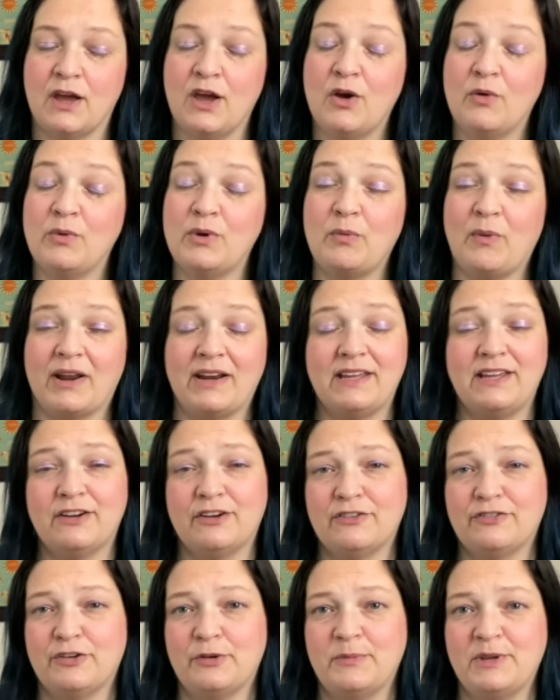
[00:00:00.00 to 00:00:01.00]
We want to hear
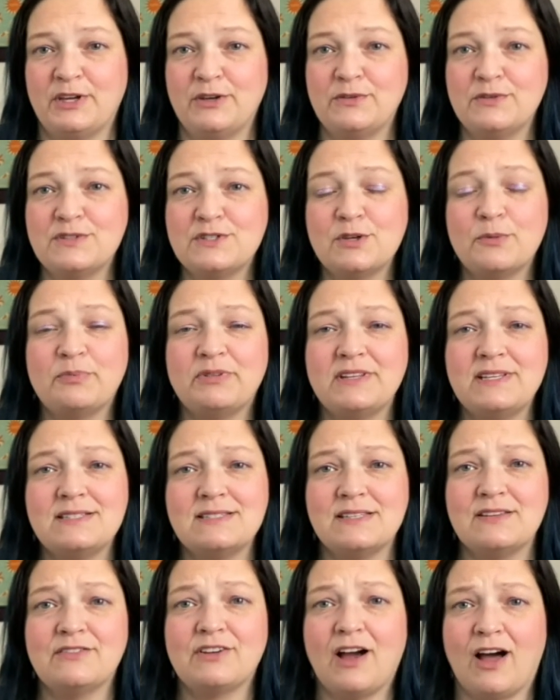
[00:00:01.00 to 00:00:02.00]
from you, so please
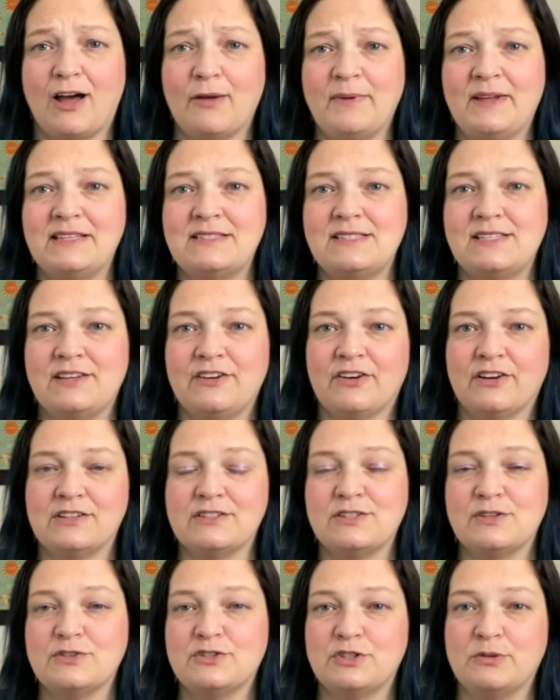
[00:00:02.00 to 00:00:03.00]
leave comments here on
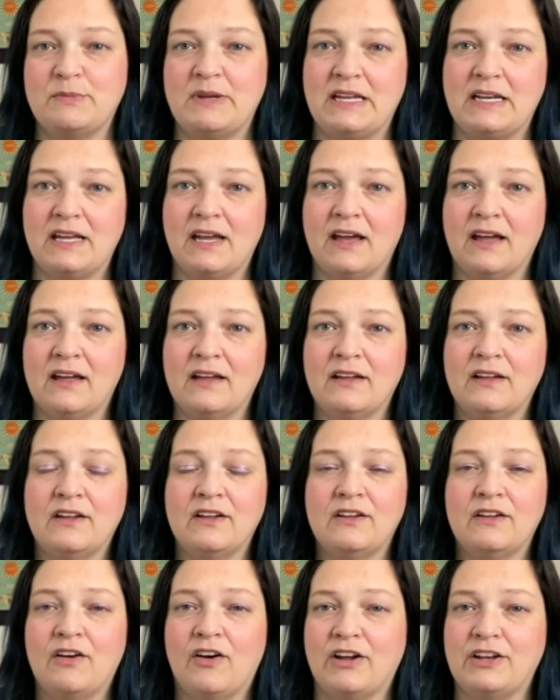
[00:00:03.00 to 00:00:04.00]
social media,
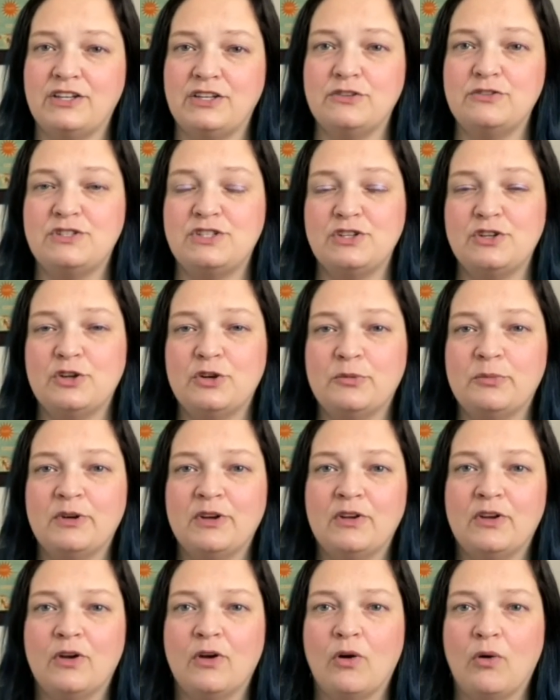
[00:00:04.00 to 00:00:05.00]
on YouTube,
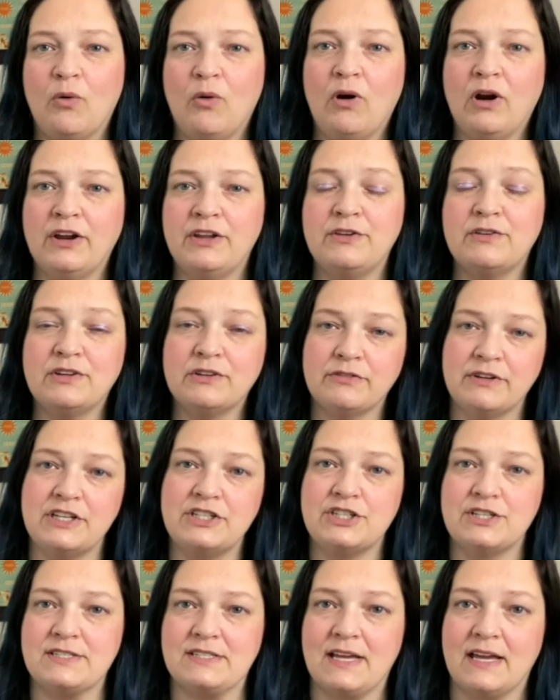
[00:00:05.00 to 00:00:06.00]
or you can reach
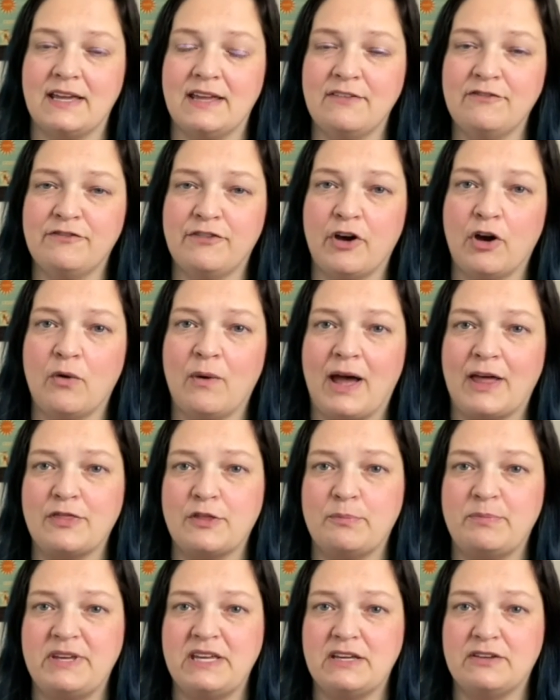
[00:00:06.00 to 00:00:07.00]
us at
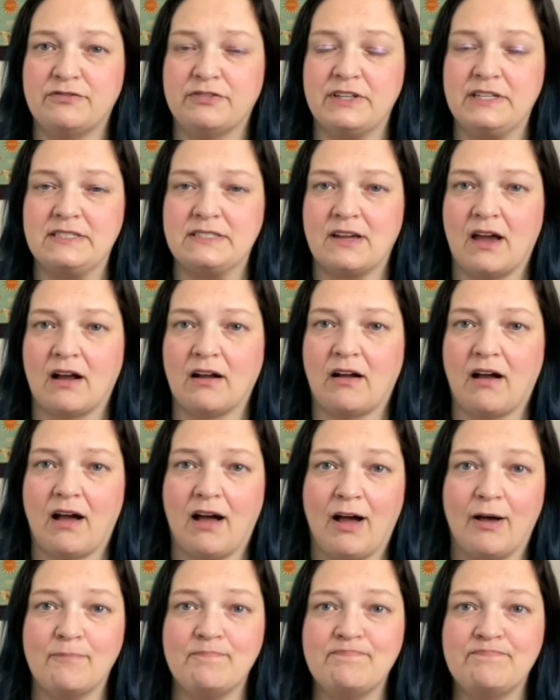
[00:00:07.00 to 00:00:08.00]

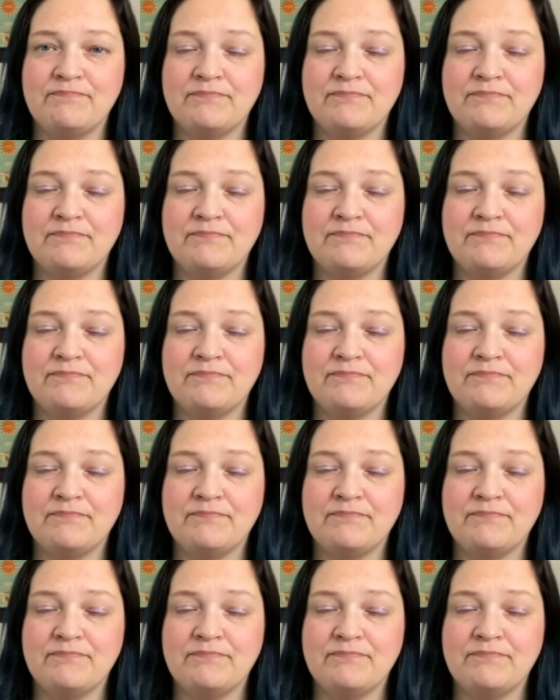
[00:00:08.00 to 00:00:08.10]
info@thepeakfleet.com.